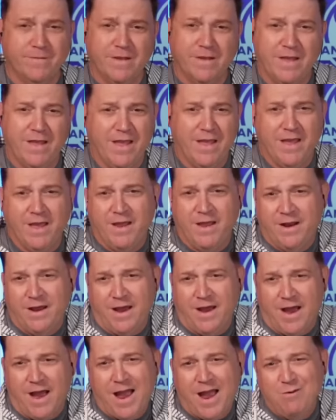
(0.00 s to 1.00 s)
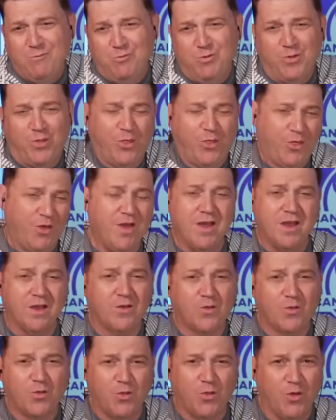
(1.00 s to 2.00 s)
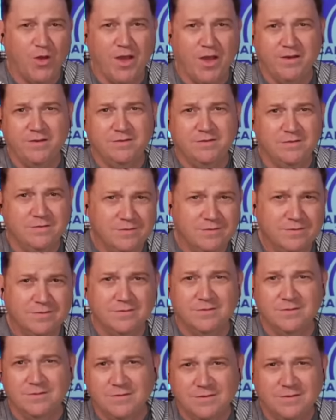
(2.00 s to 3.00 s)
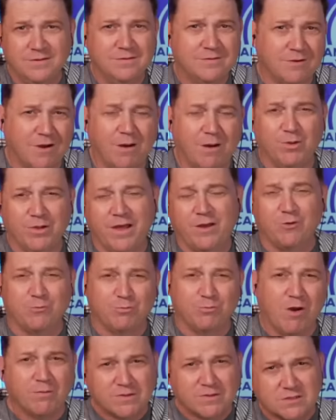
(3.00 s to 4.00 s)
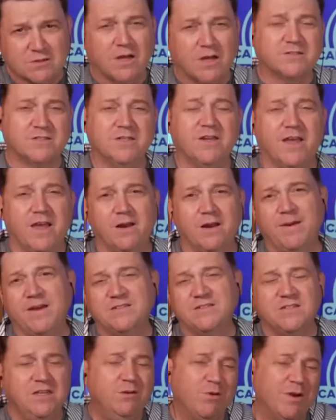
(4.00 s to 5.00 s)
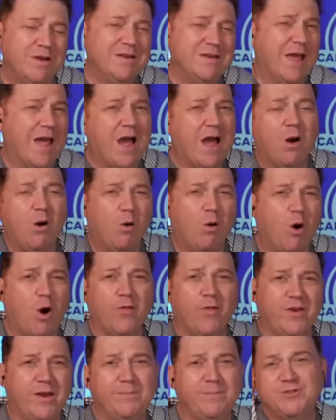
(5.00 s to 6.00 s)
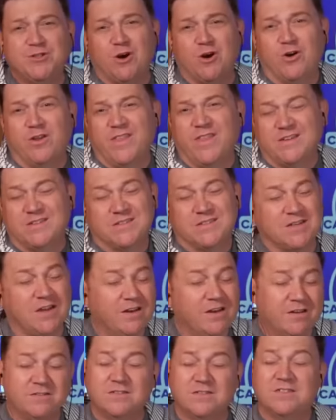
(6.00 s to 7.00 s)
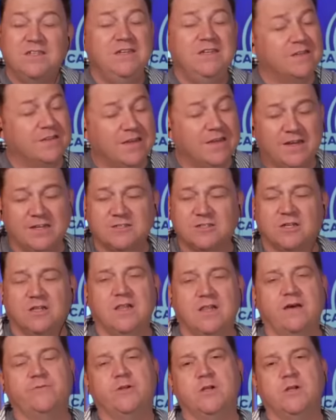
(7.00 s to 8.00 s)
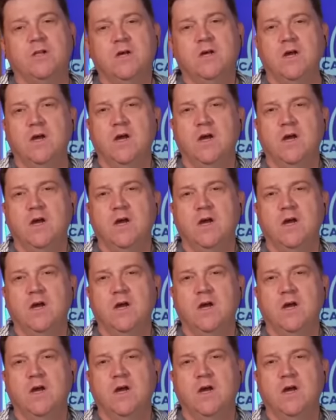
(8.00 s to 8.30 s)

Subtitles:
And I would think that Tom Willander probably slots in ahead of Mancini right now on the depth chart, and that's sight unseen at the NHL level.